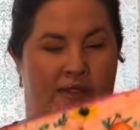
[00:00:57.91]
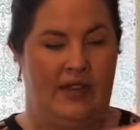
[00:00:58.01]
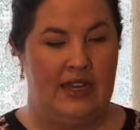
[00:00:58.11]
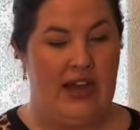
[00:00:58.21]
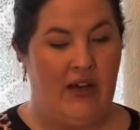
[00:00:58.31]

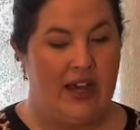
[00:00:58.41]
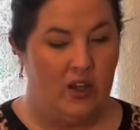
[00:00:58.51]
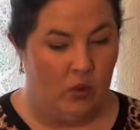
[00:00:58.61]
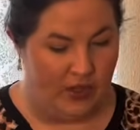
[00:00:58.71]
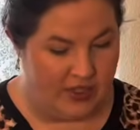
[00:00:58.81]
Now I
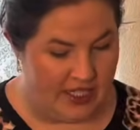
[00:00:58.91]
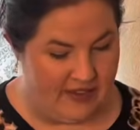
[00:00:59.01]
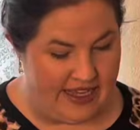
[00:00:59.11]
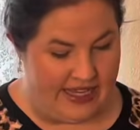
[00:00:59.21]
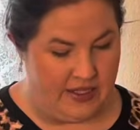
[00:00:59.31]
quilted
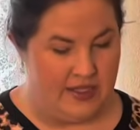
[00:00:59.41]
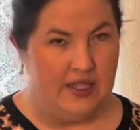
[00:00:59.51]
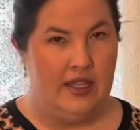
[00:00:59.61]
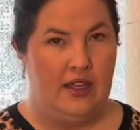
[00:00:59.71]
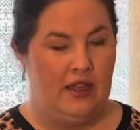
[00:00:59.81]
this
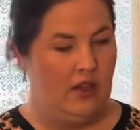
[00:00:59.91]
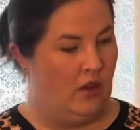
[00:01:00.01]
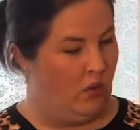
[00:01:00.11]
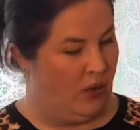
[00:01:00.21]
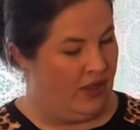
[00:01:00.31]

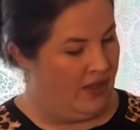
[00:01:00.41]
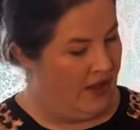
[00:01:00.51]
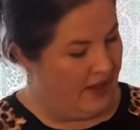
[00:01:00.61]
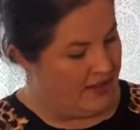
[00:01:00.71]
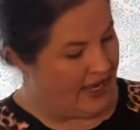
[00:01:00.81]
with
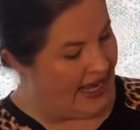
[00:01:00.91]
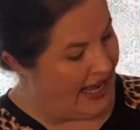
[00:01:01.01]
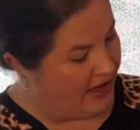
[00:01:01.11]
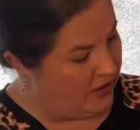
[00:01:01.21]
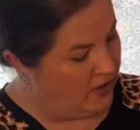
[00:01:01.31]

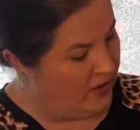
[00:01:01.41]
diagonal